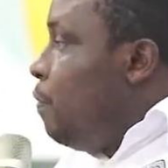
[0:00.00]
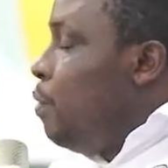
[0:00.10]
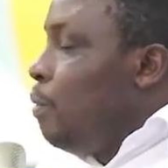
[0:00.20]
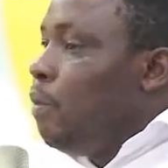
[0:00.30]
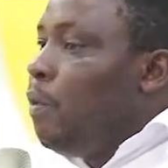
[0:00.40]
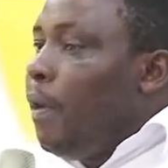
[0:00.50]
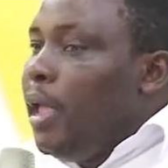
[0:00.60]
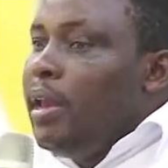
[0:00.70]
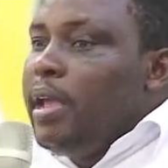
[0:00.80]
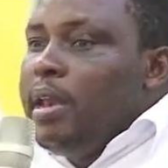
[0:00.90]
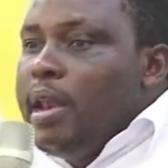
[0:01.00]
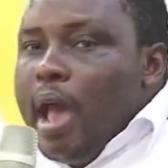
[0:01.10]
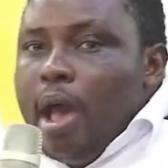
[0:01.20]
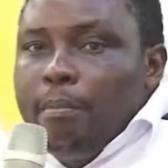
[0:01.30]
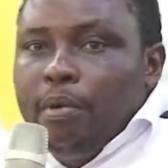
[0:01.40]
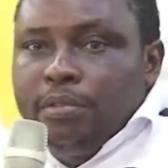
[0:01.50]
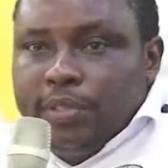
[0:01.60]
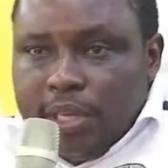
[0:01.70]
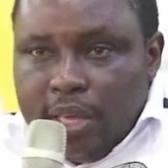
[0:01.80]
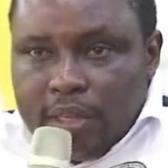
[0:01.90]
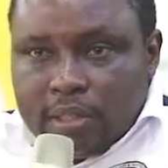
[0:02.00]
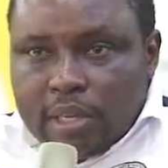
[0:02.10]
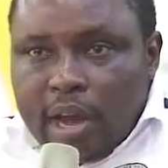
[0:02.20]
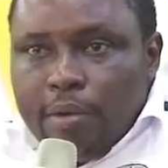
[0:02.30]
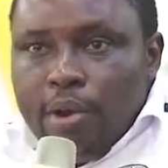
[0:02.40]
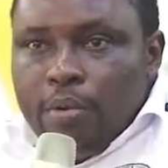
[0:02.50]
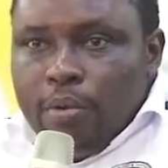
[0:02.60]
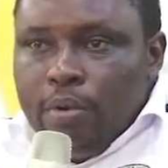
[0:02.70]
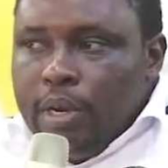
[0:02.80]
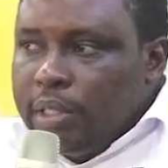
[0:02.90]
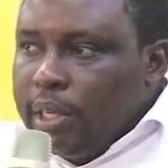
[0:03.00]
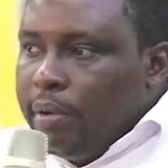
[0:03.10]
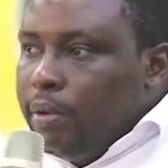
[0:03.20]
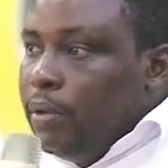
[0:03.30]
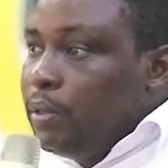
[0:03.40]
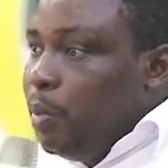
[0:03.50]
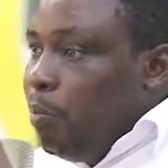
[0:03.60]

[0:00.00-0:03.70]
if you Google in a number of things, how do you do this, how do this?